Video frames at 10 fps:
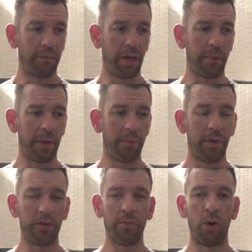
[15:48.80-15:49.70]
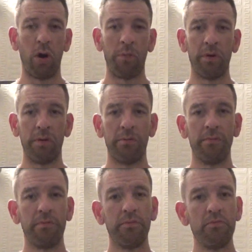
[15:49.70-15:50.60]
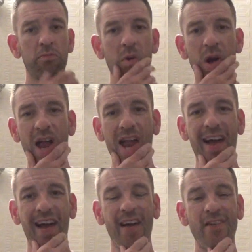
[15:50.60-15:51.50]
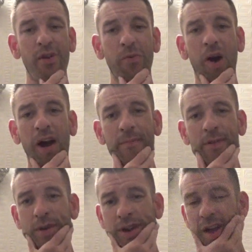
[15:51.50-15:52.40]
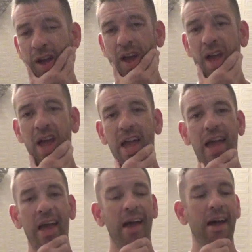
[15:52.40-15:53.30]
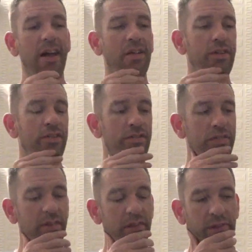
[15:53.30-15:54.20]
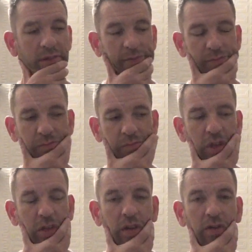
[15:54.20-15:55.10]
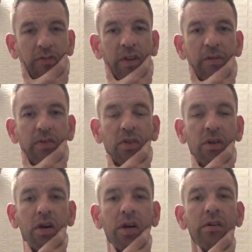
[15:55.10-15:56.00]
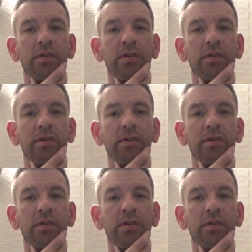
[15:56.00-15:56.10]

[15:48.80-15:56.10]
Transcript: I'm happy at the moment doing what I'm doing. I know it's very sort of